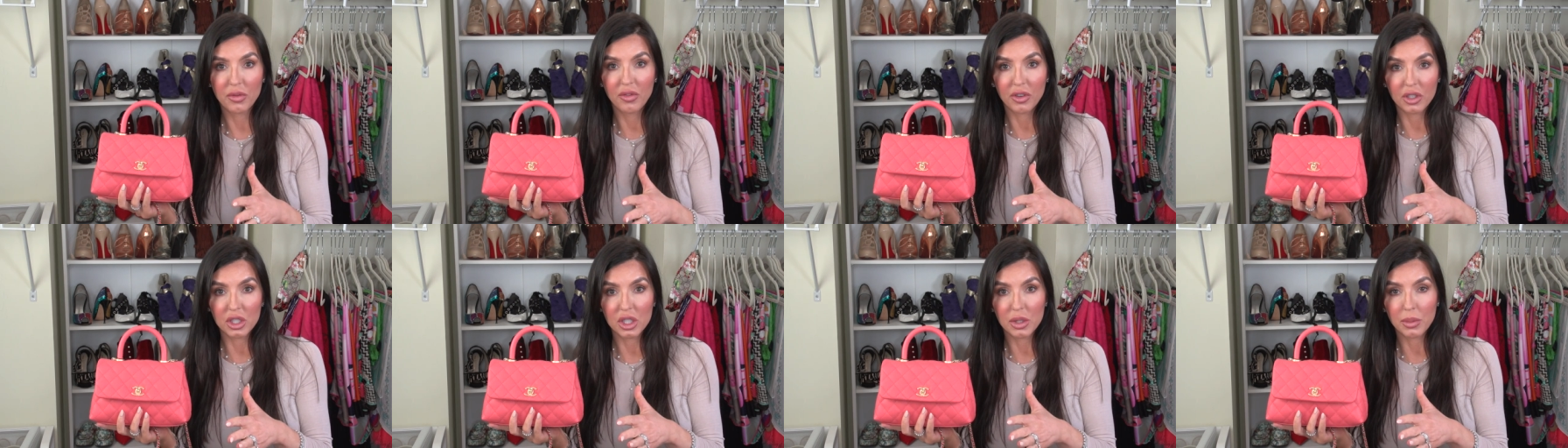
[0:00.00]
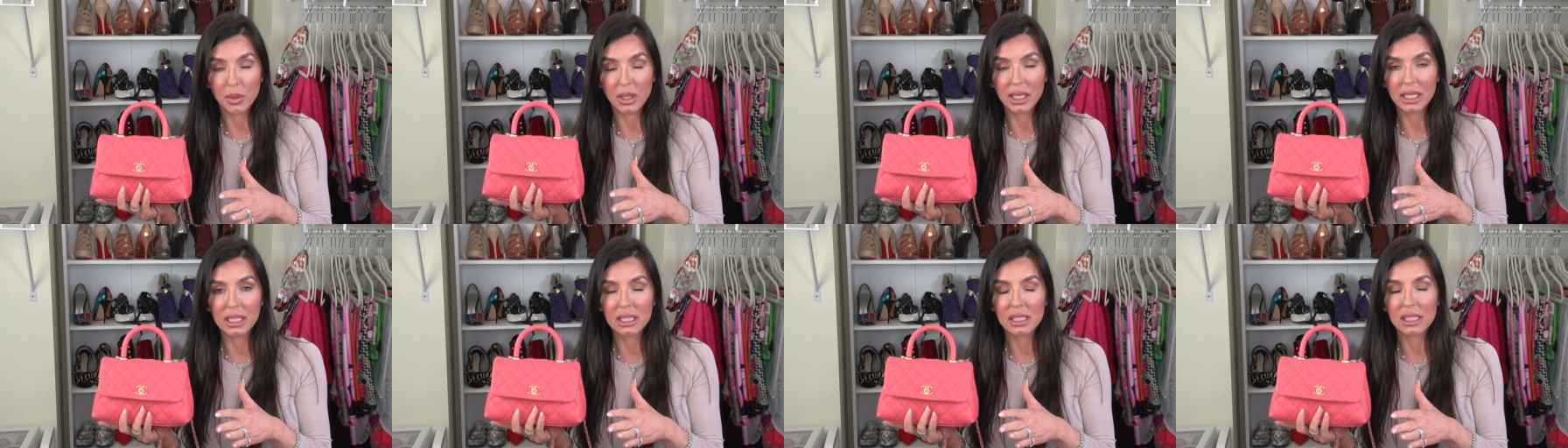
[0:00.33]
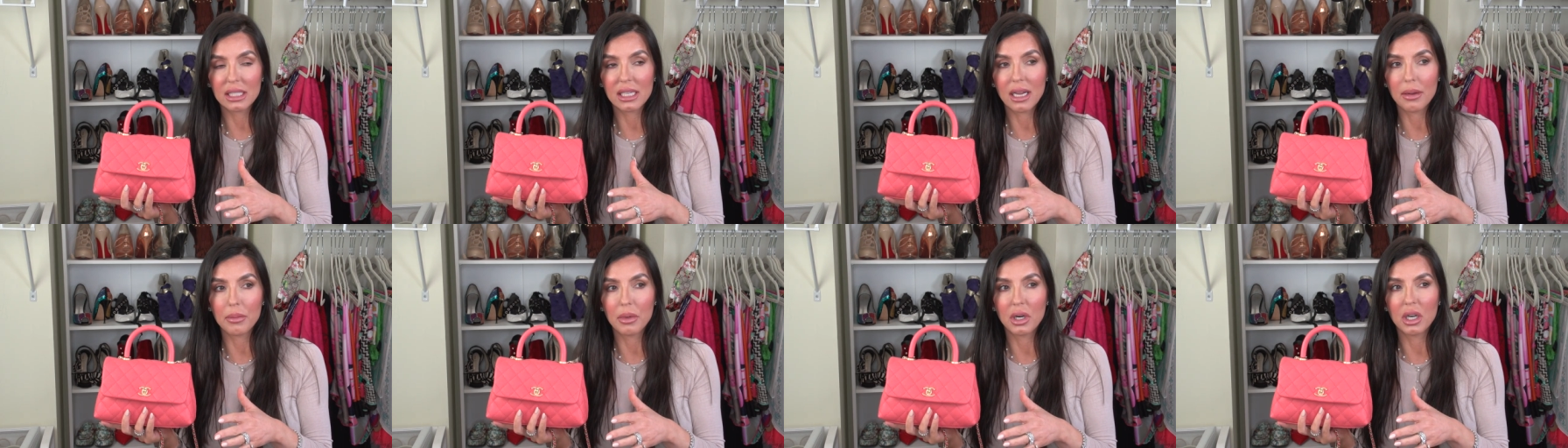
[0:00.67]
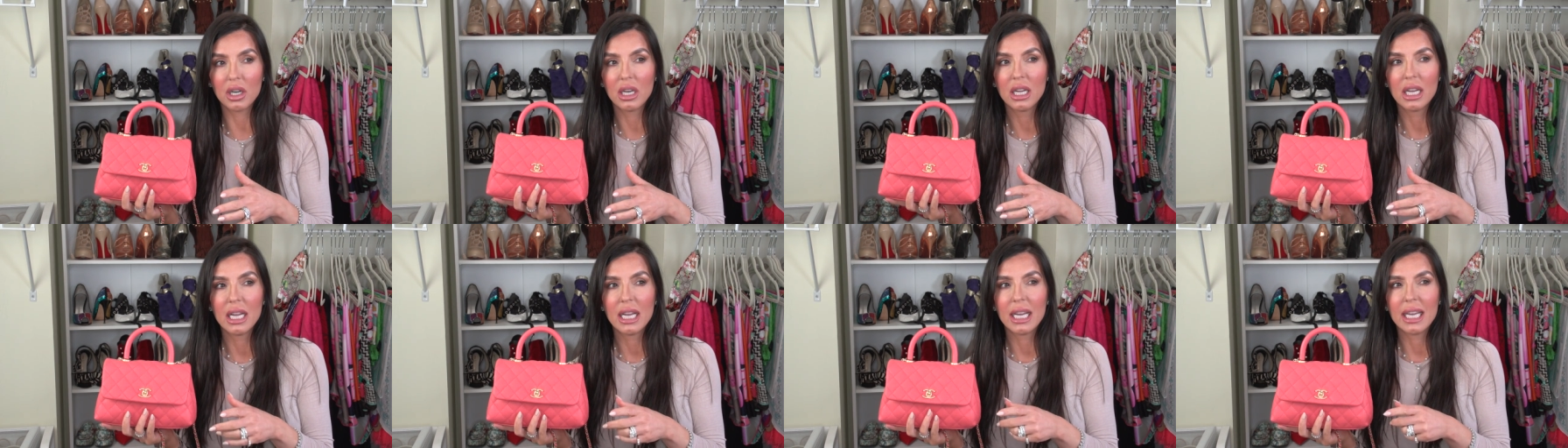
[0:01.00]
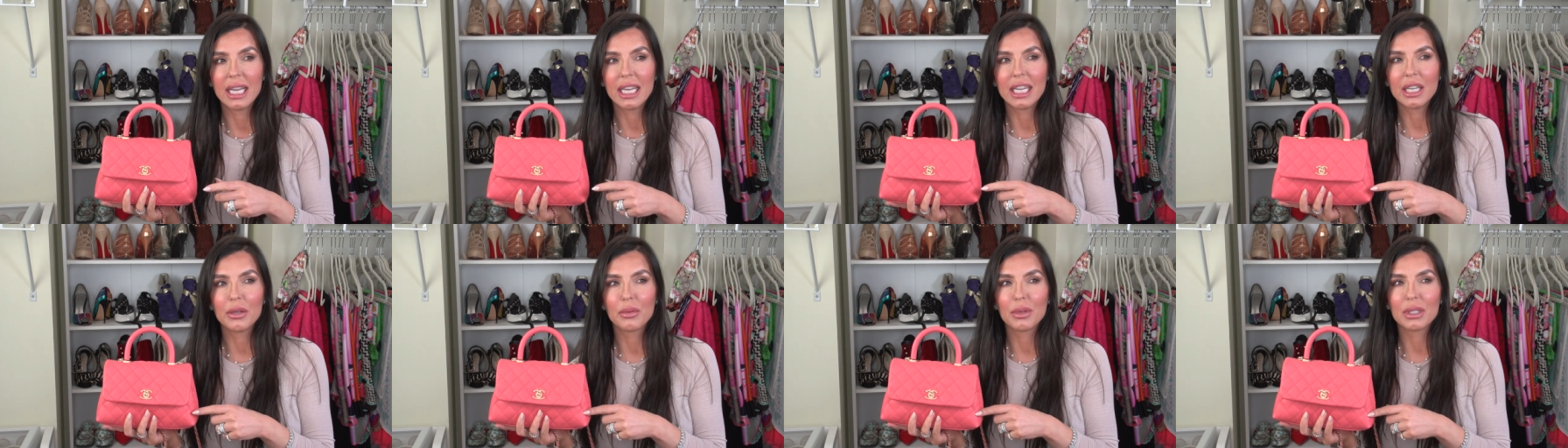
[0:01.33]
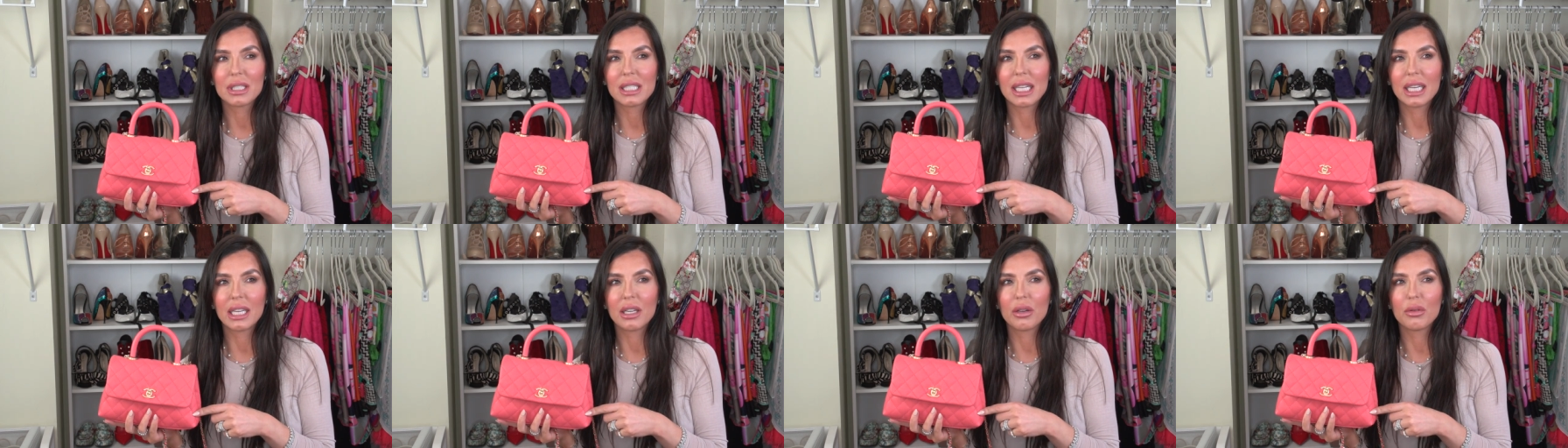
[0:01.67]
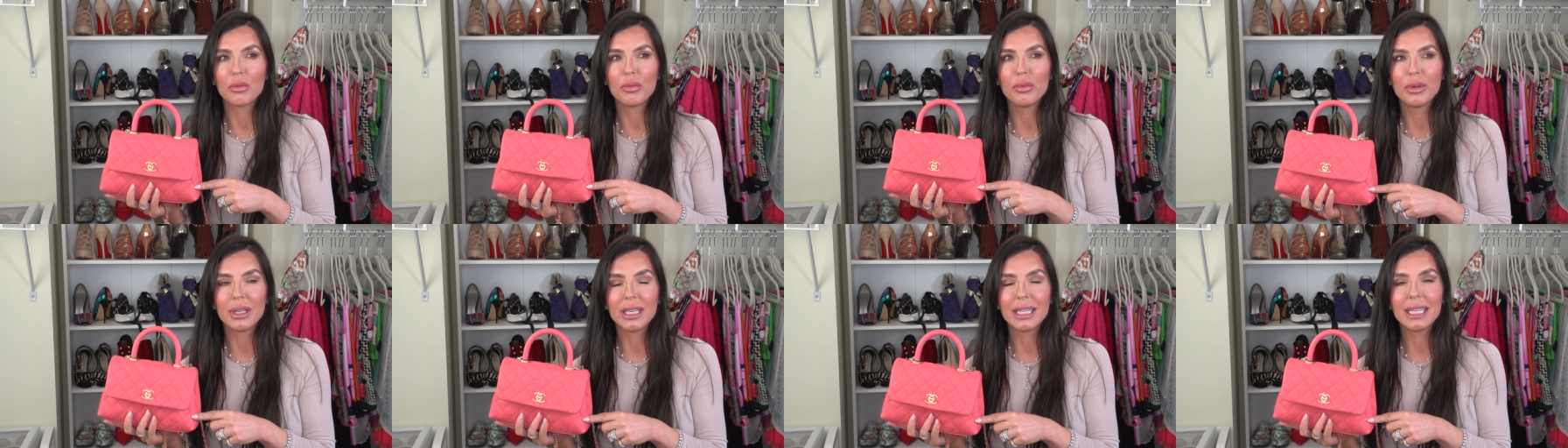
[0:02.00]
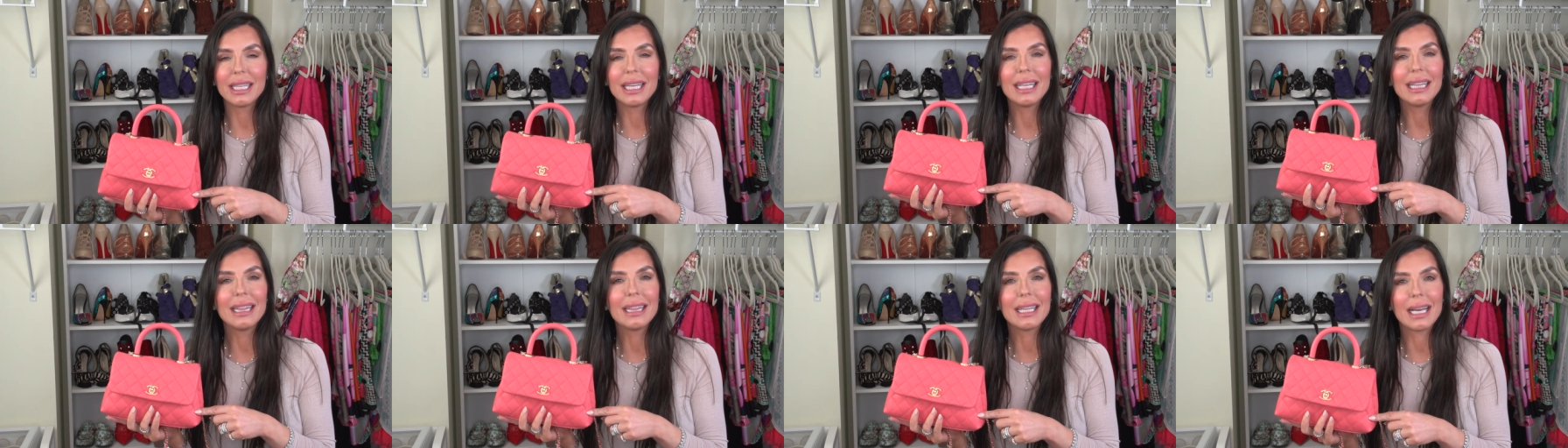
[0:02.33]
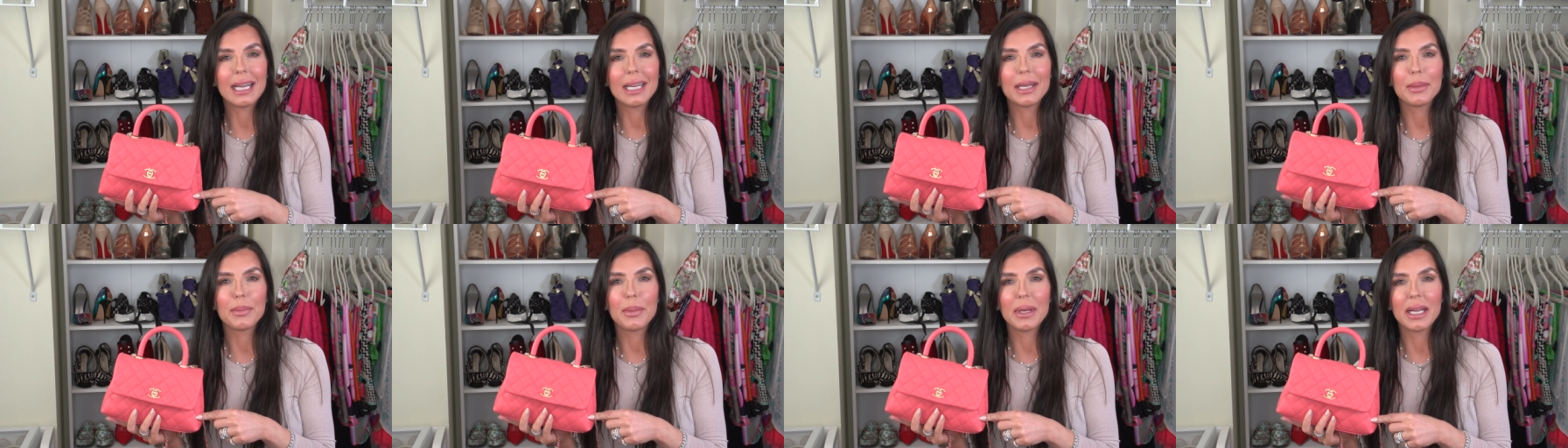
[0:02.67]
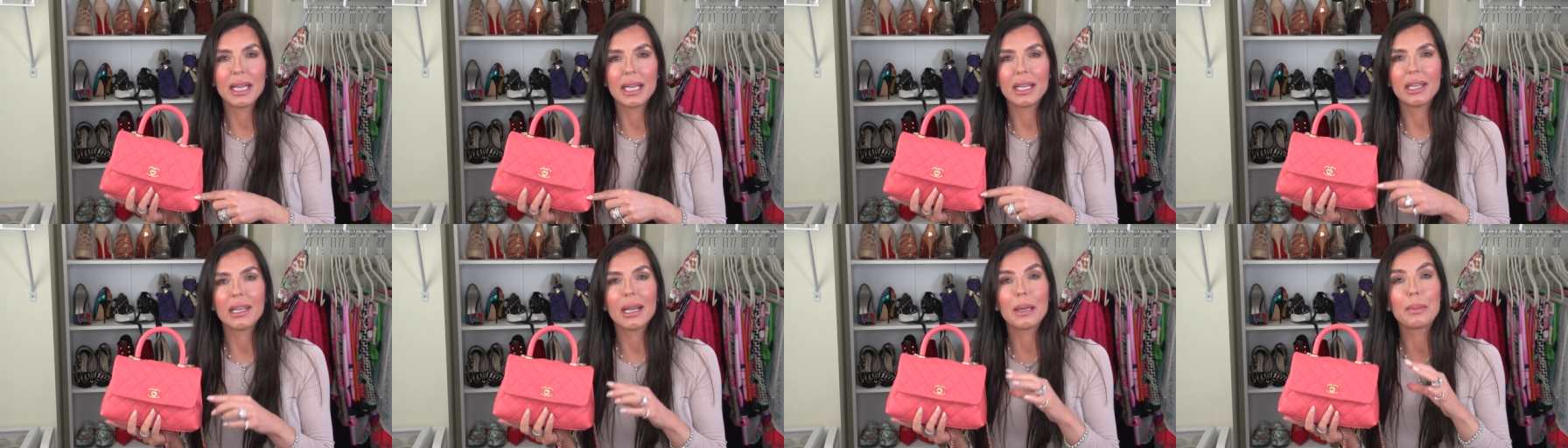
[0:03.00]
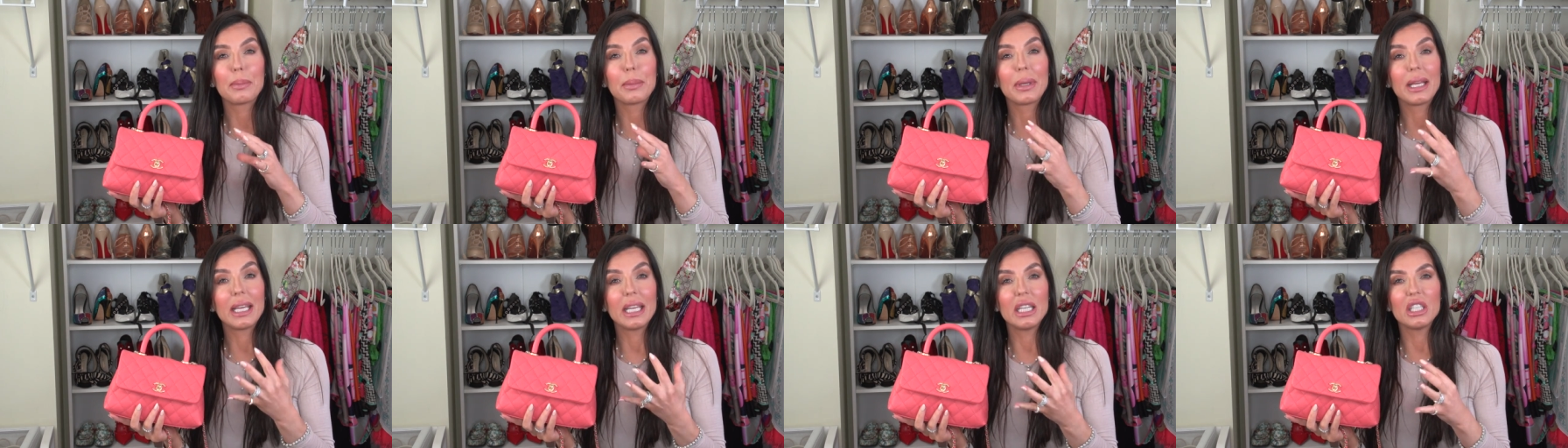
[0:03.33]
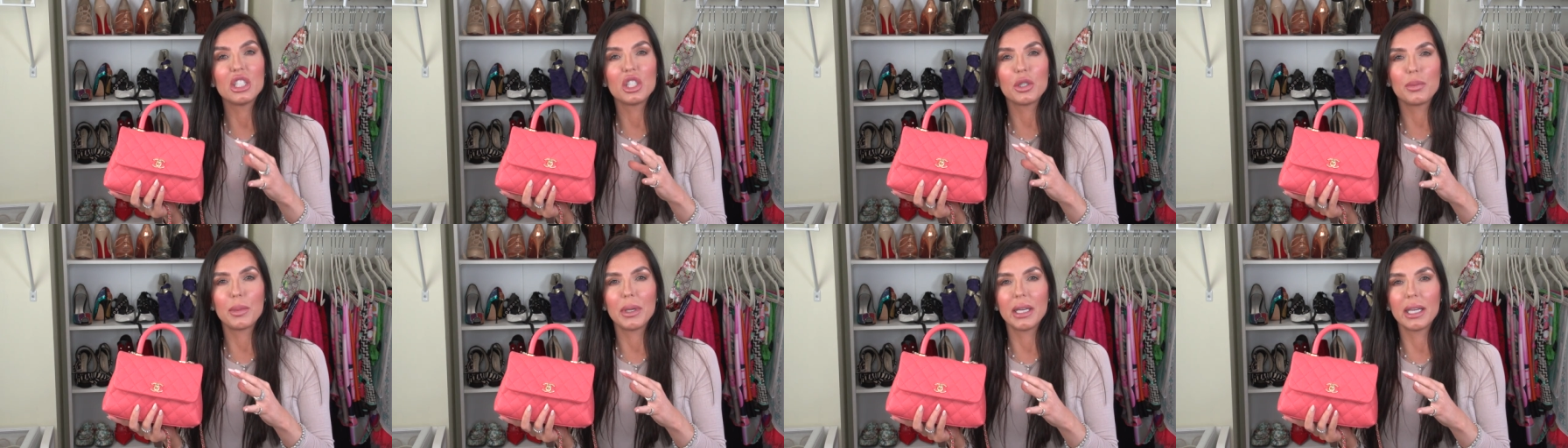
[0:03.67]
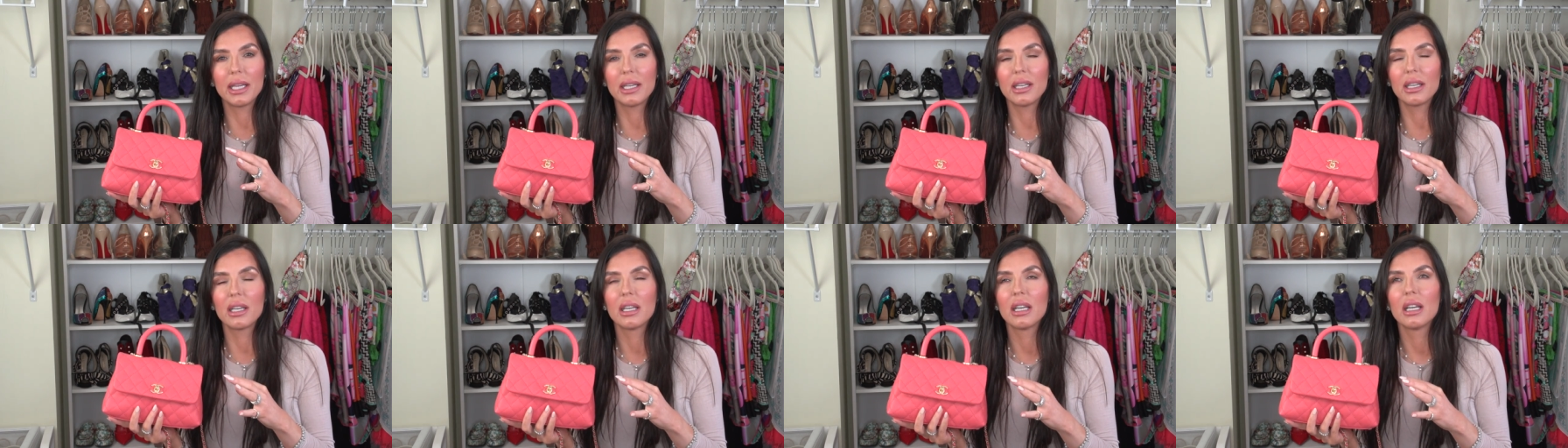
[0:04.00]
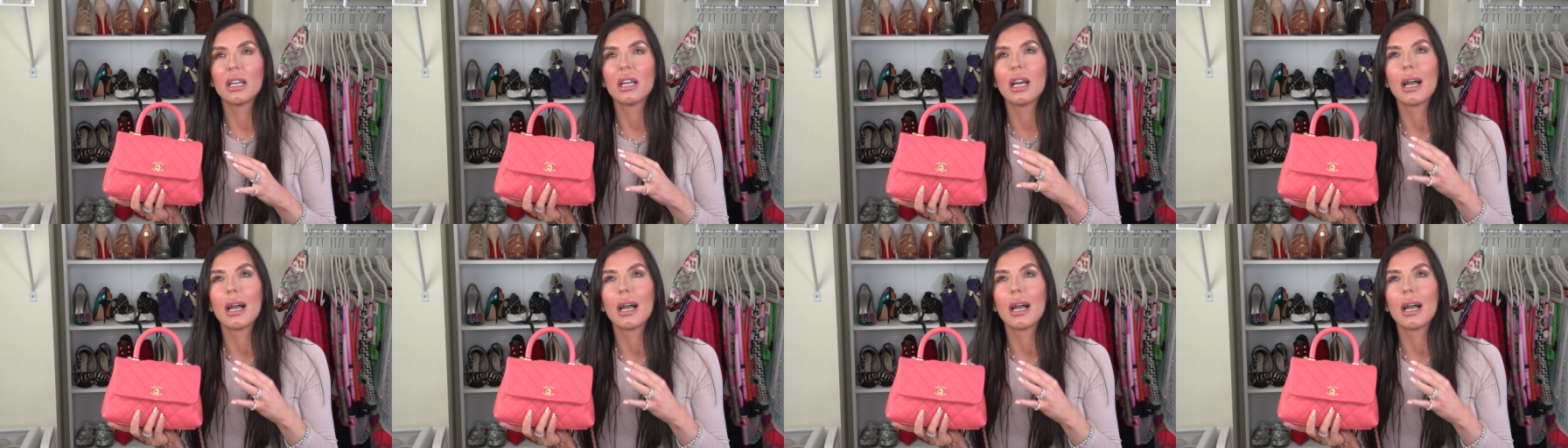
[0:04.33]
for spring and summer. It was like a really light pink, a peach pink,